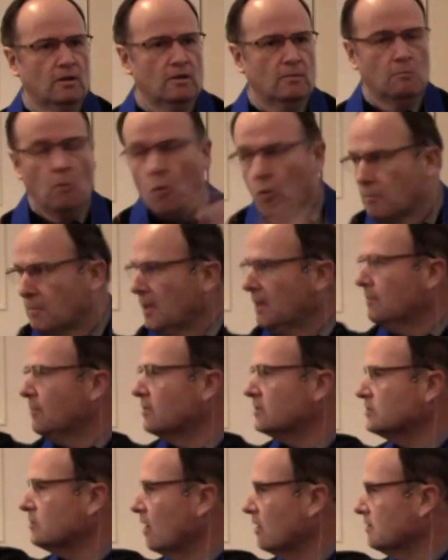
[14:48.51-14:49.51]
more people
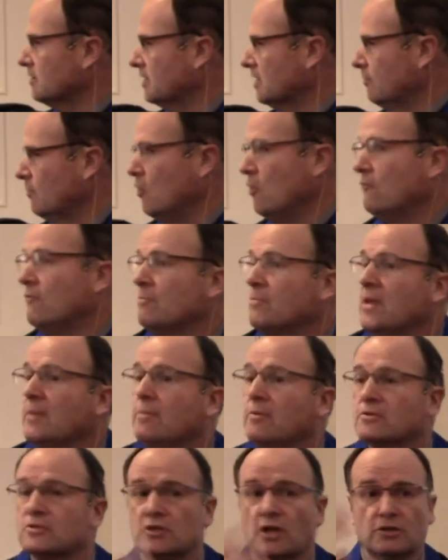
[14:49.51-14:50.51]
started to move and
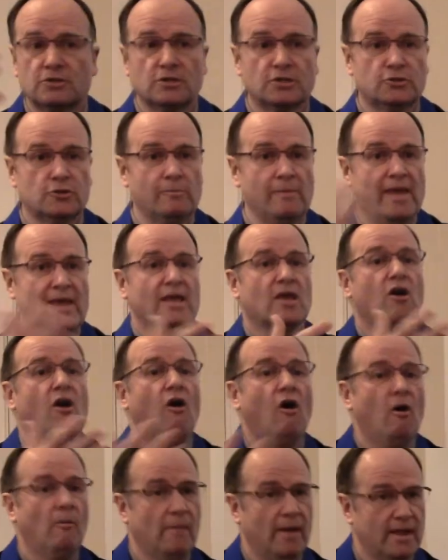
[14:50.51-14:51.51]
people started to make
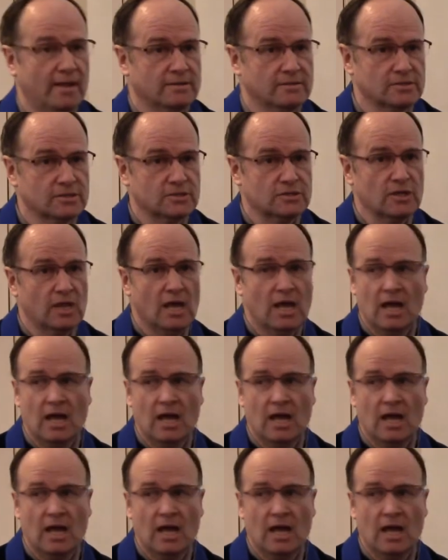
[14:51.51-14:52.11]
comments